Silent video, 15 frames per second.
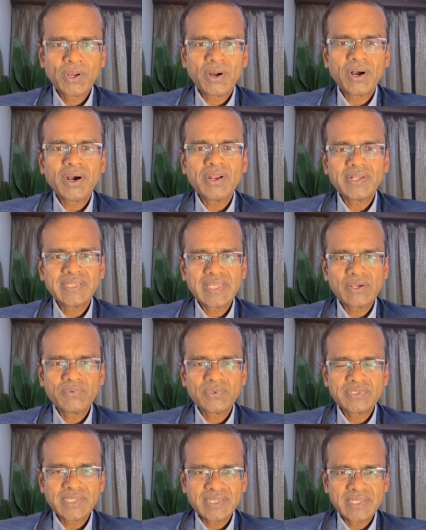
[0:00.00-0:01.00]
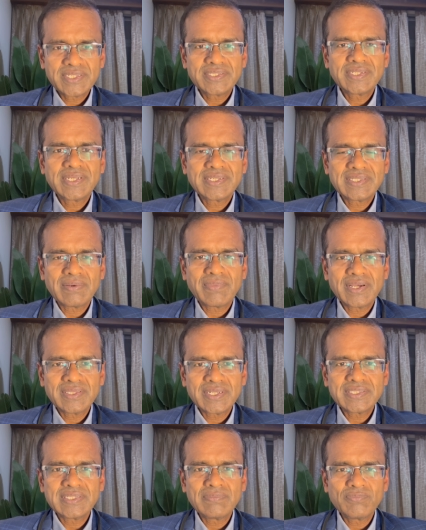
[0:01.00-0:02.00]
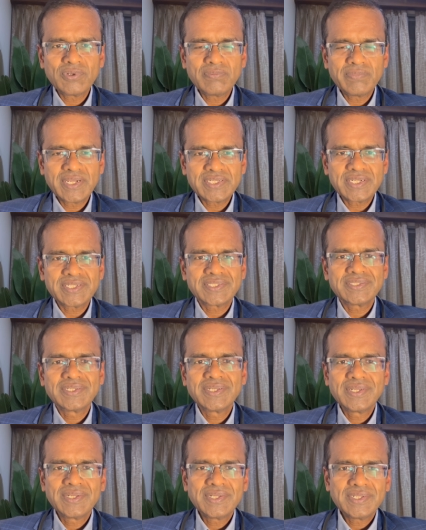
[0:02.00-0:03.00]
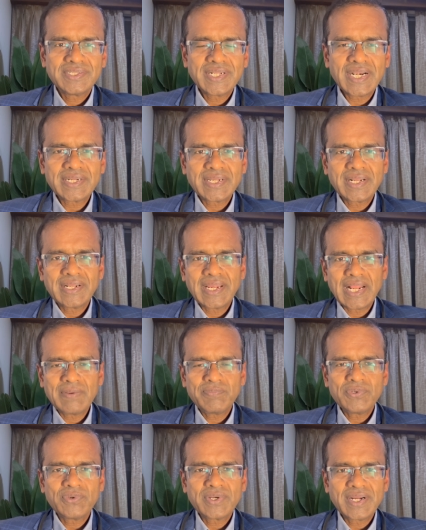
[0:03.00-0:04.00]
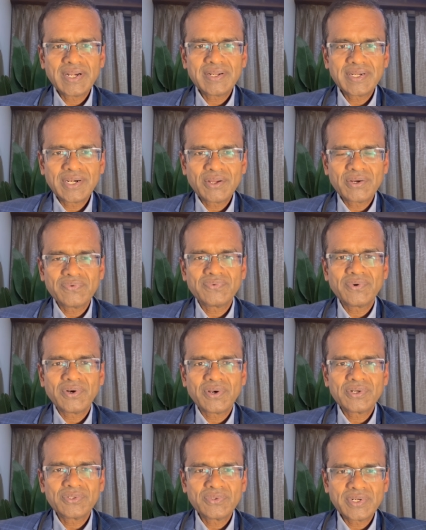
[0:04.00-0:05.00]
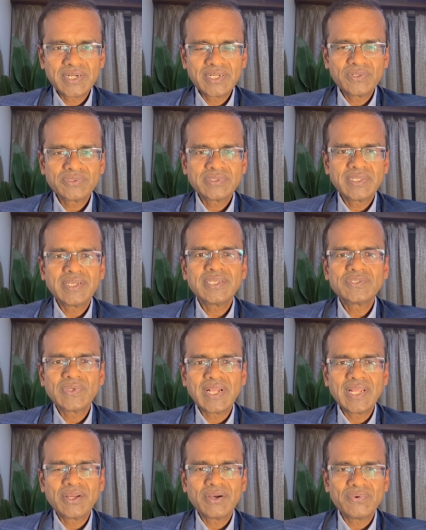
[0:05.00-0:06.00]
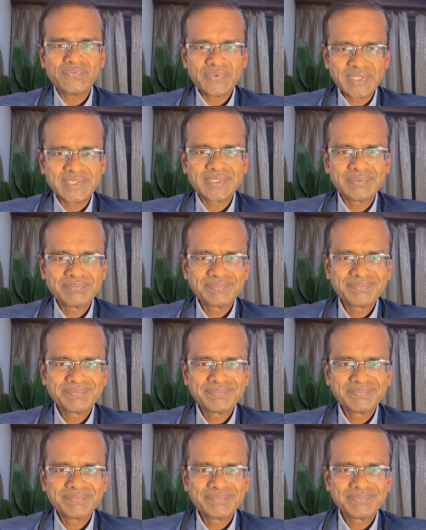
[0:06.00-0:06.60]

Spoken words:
or they would suggest some other simple measures that can help you get rid of or to reduce the swelling of feet.